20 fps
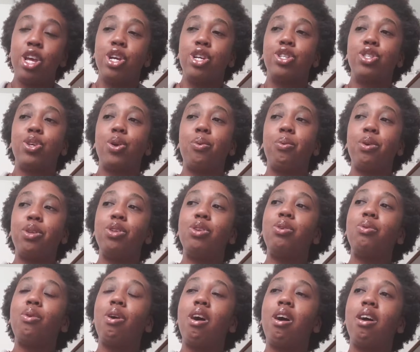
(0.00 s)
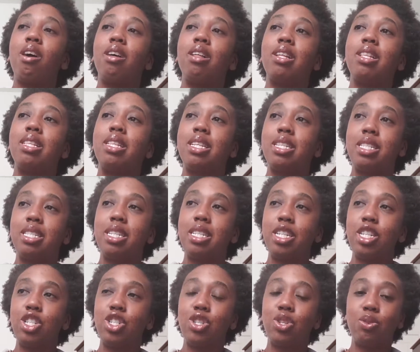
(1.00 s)
So when you are
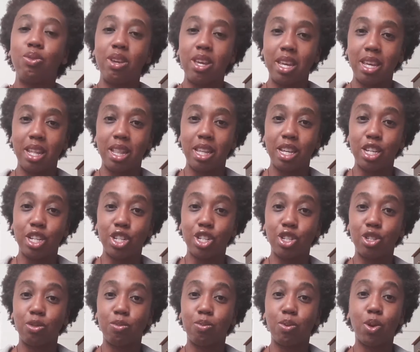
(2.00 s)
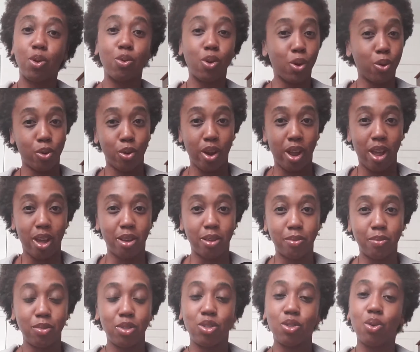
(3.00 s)
listening to English
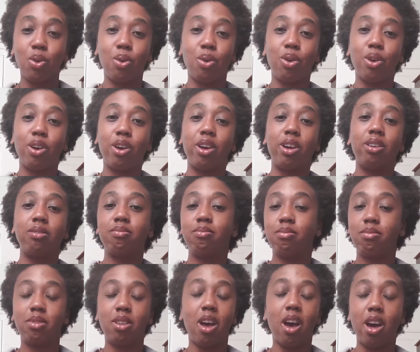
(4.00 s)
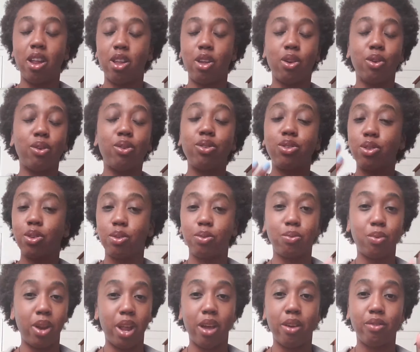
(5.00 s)
programs or audios
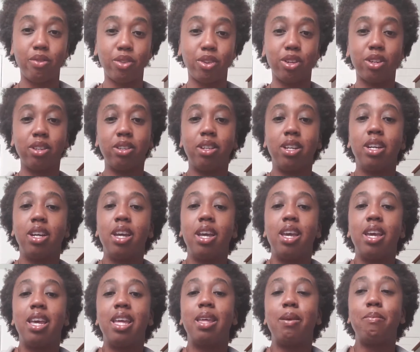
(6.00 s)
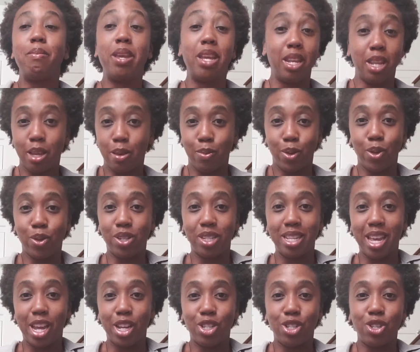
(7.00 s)
or whatever medium you
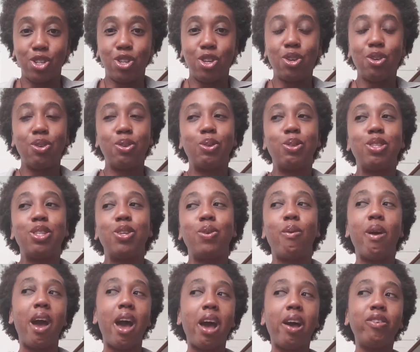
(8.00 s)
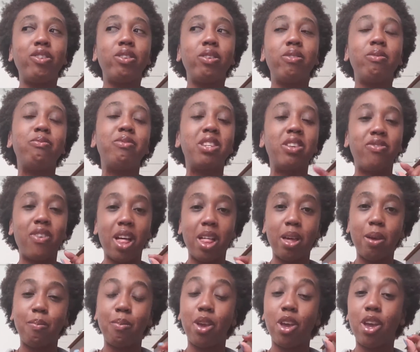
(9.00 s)
decide to use, you have to
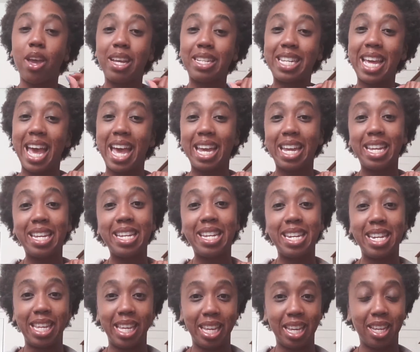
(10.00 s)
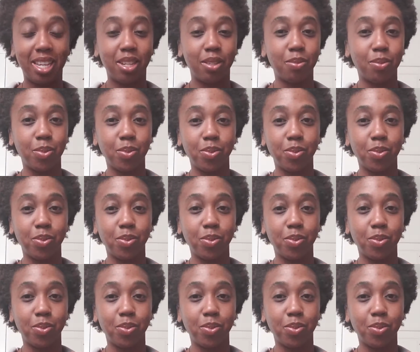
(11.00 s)
develop a technique